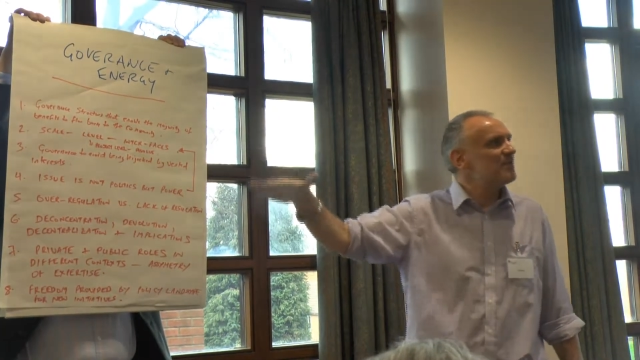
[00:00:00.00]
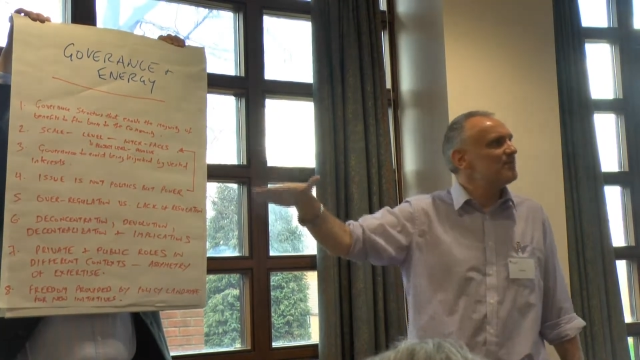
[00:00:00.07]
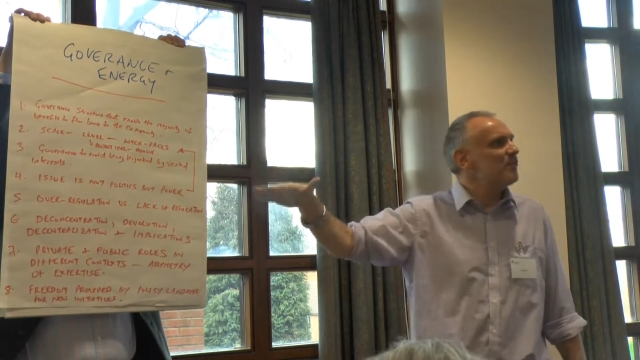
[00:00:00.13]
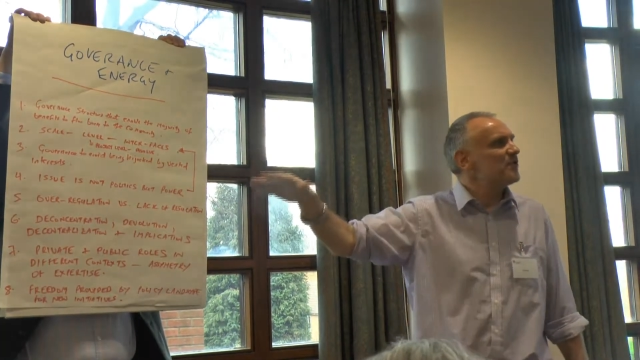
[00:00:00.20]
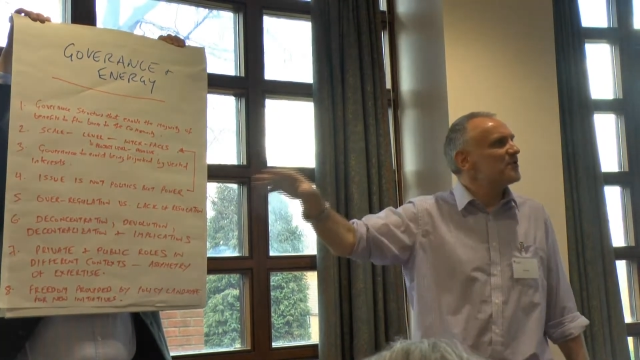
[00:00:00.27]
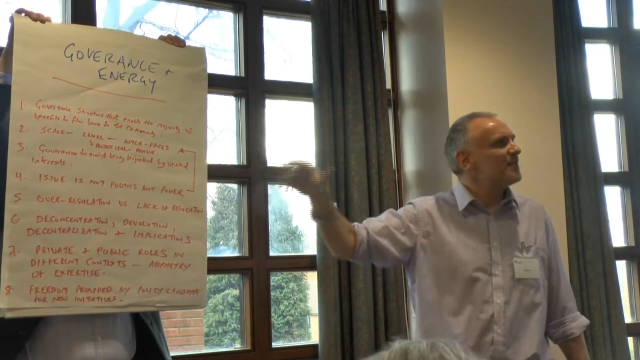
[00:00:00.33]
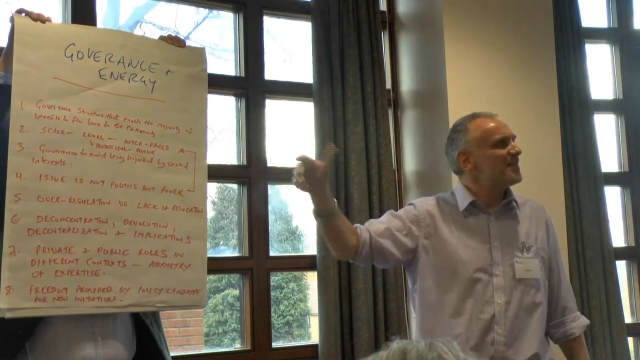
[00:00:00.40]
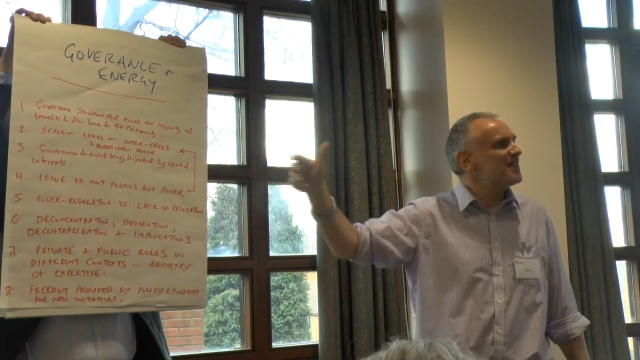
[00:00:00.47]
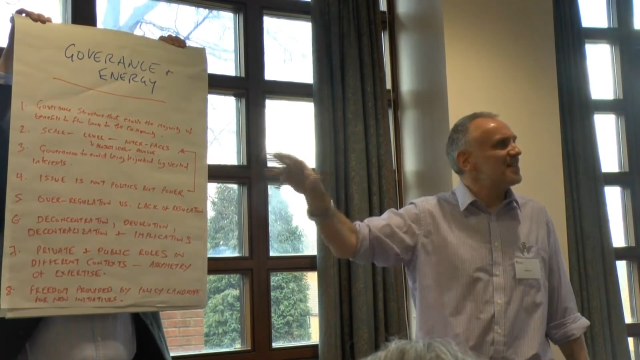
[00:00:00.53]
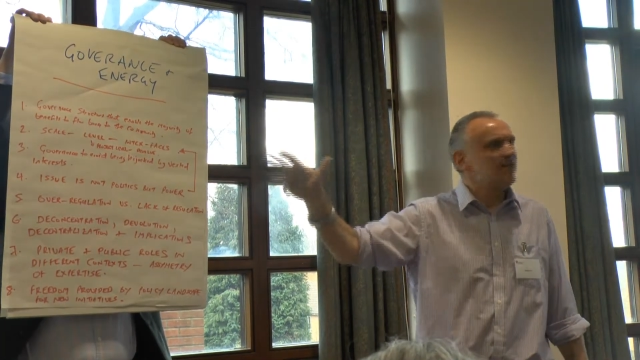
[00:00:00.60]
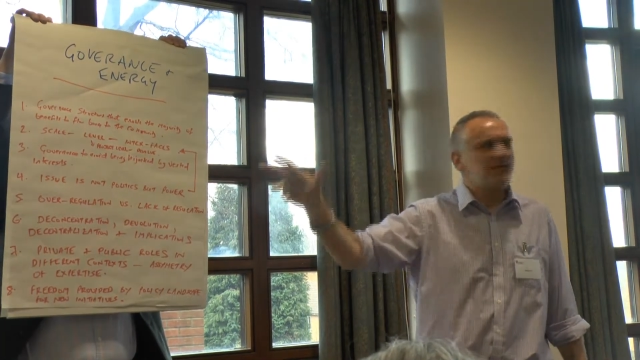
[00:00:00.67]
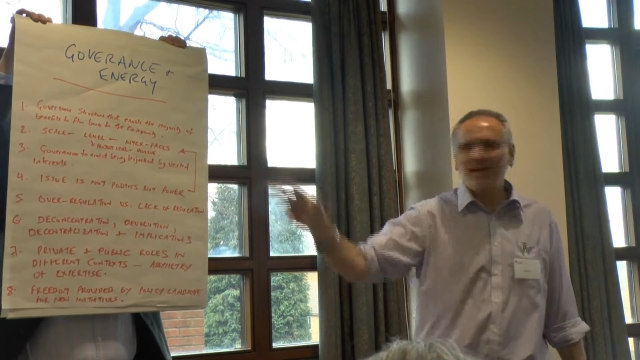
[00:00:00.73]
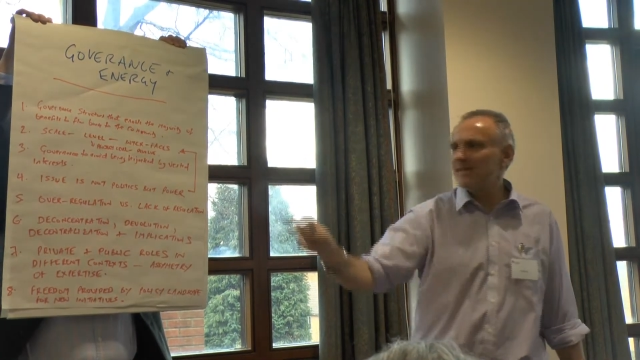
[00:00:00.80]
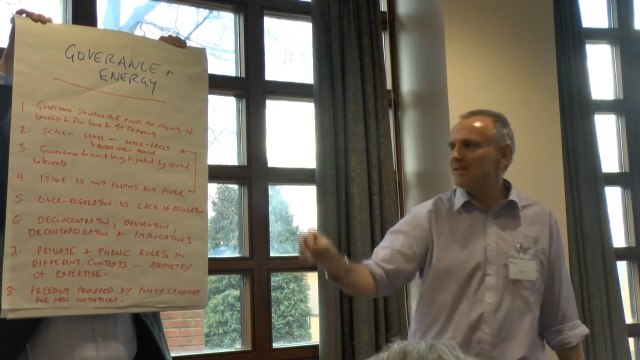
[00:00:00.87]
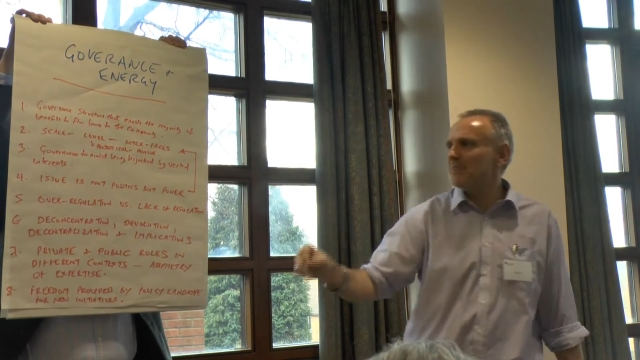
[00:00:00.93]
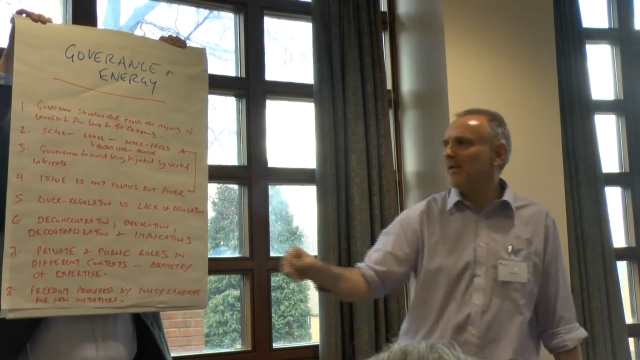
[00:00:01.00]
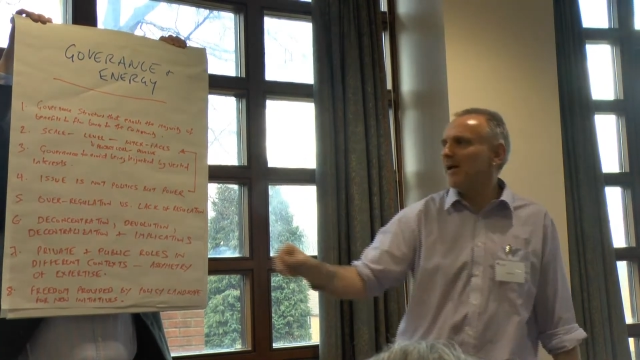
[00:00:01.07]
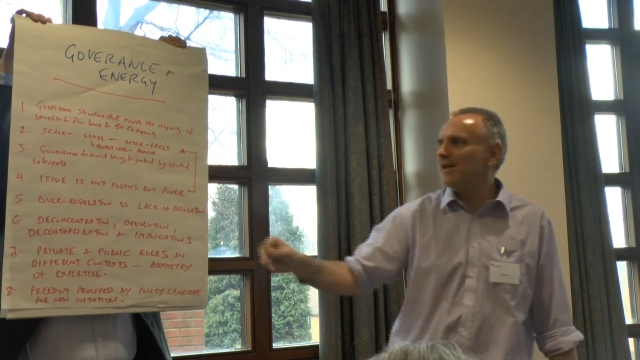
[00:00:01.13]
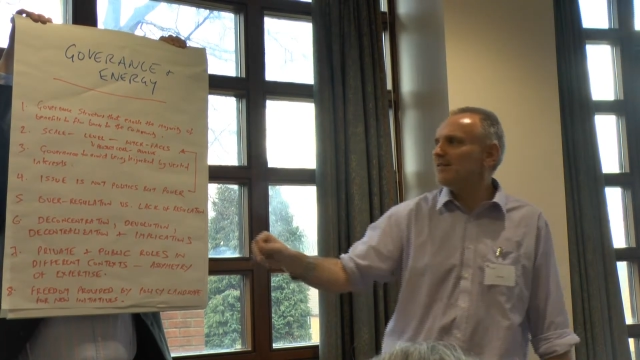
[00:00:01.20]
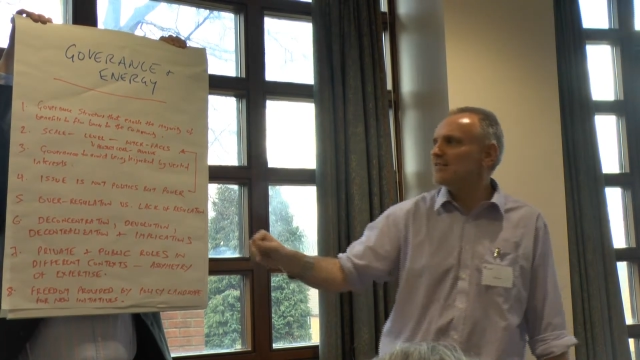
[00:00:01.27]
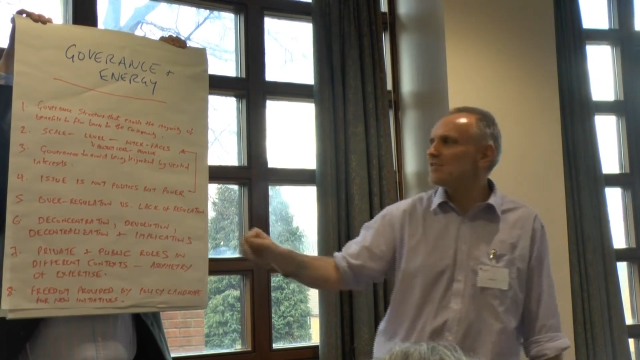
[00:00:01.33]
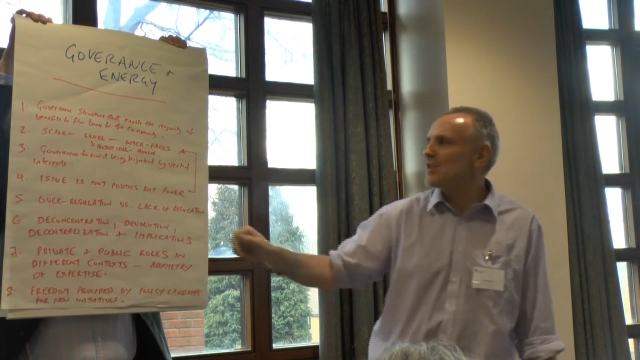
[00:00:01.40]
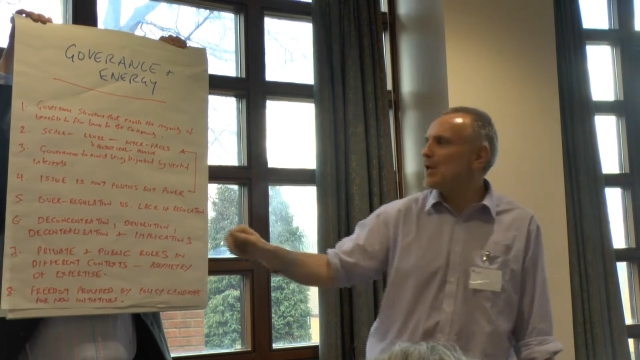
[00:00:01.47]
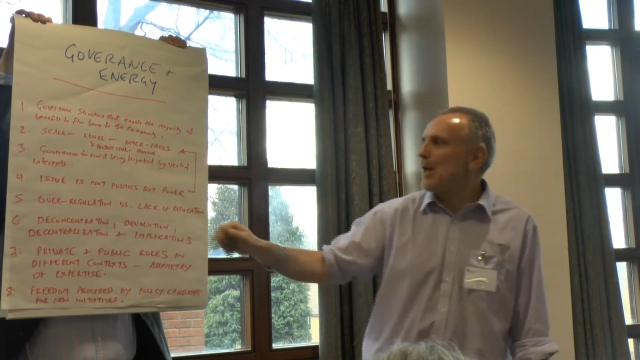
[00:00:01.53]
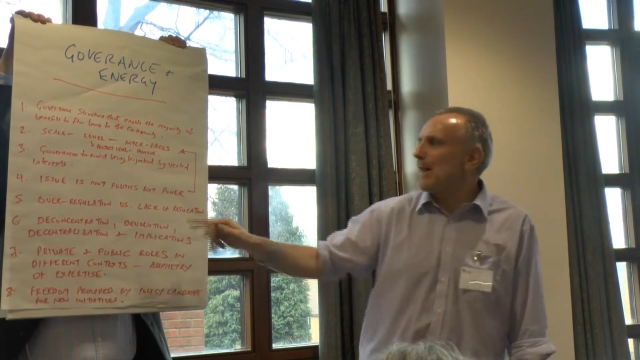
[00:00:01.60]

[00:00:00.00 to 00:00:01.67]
more specific debates.